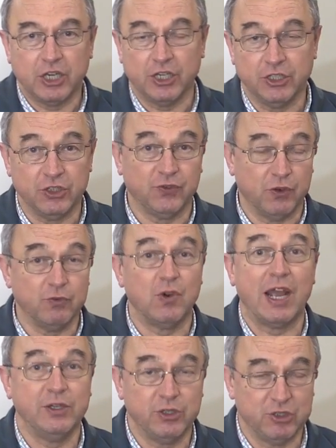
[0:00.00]
cutters for
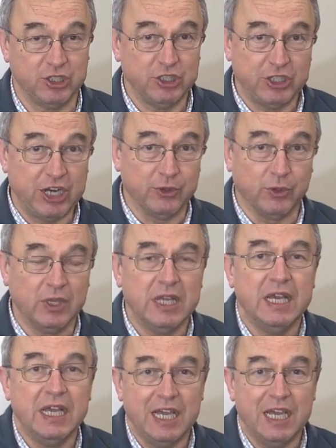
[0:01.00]
routers in general.